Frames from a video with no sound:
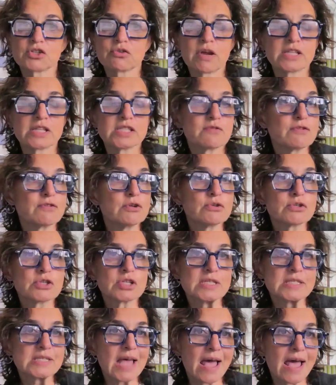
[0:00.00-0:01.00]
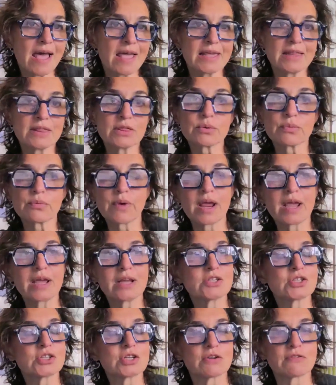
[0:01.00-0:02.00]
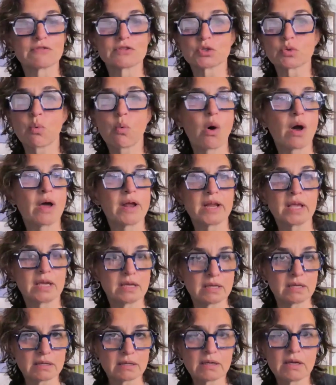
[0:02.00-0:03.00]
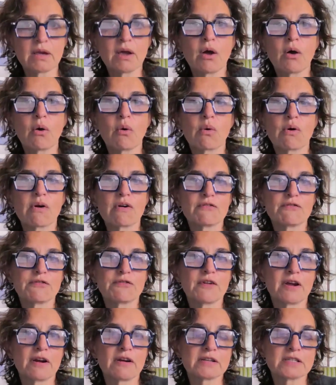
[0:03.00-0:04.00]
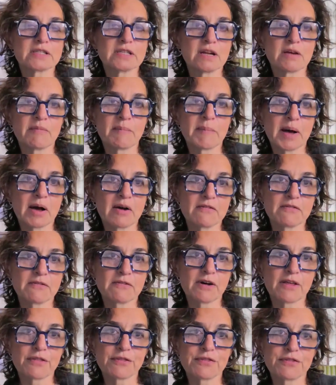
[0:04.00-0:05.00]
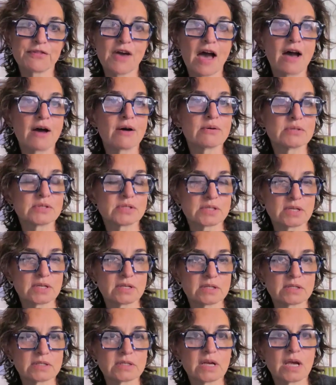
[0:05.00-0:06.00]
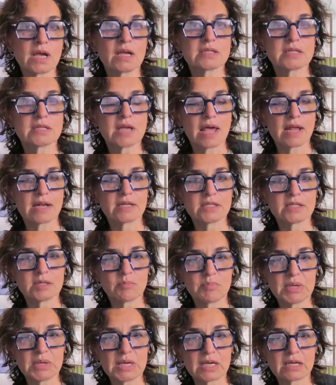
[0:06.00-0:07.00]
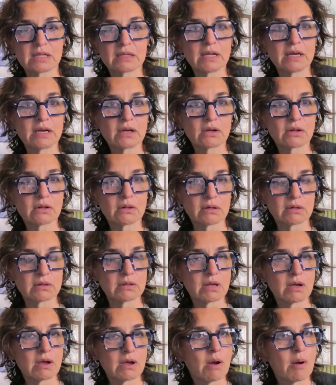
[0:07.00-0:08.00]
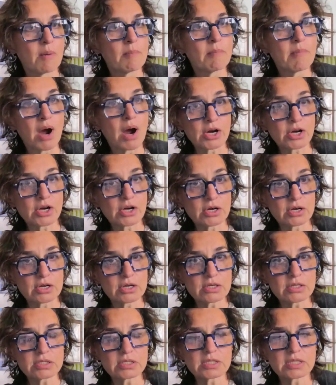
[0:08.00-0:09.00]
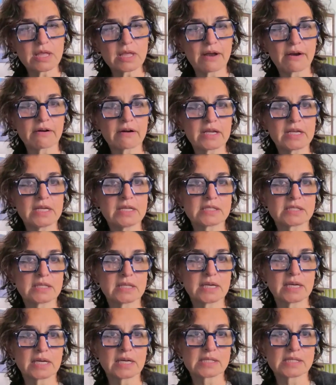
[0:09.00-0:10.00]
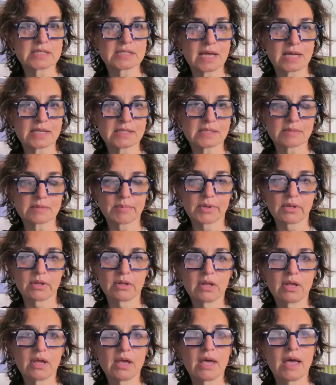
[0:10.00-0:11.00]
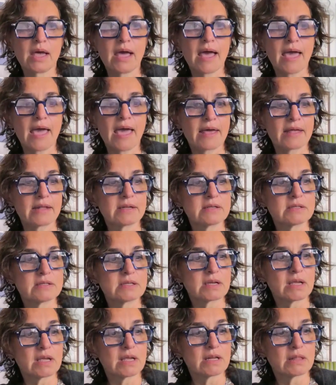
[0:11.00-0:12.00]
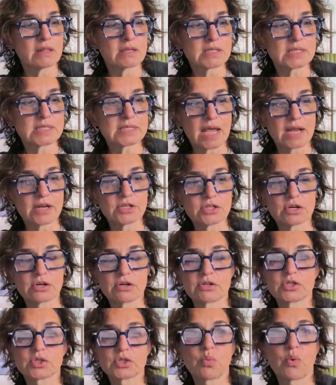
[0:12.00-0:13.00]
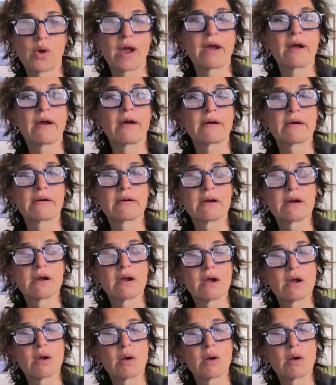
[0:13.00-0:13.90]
transfusions in the range of 20 or a ferritin above 1,000 tend to be clinical markers that are easily accessible. And in the centers where